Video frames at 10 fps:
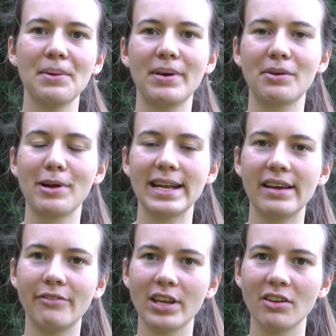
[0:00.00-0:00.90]
but
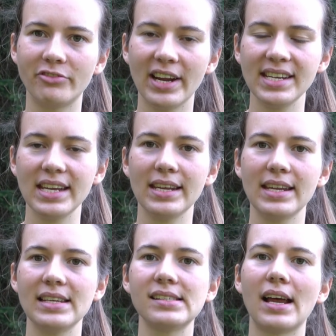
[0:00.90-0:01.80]
whenever you're ready,
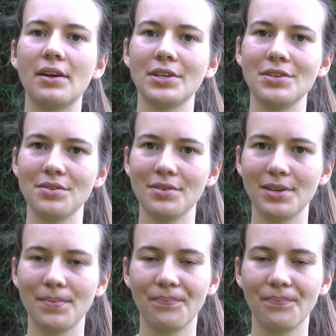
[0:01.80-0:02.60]
here's how you do it.